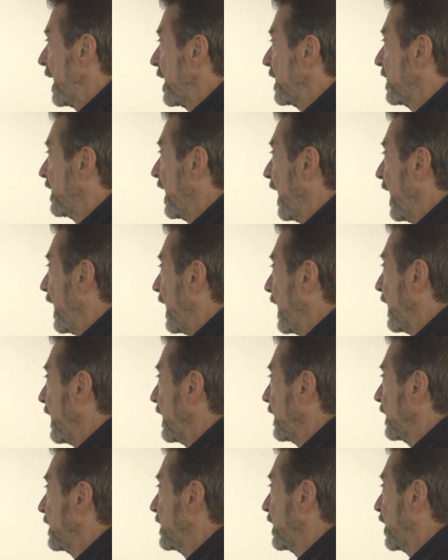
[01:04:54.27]

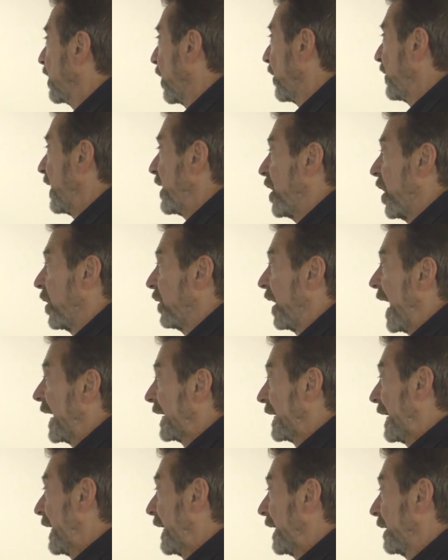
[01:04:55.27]
they, you know, they don't
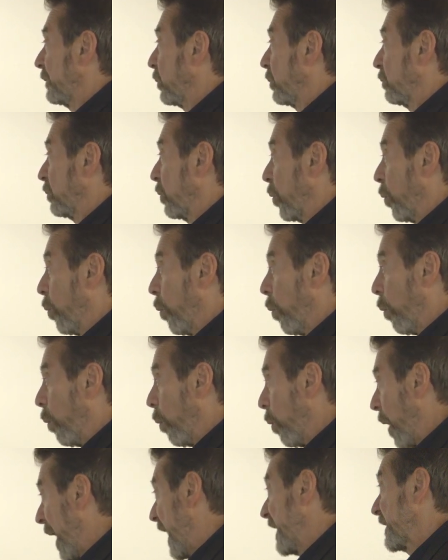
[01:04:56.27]
like
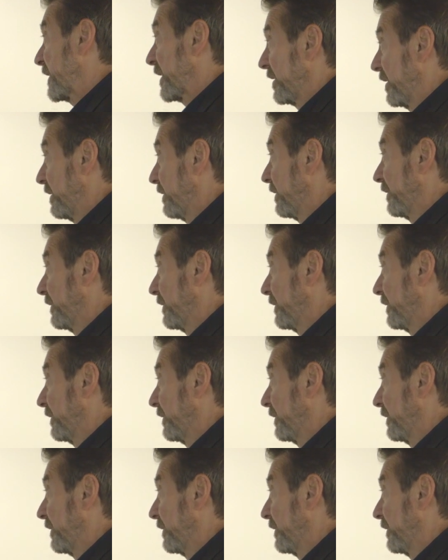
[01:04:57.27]
getting wet,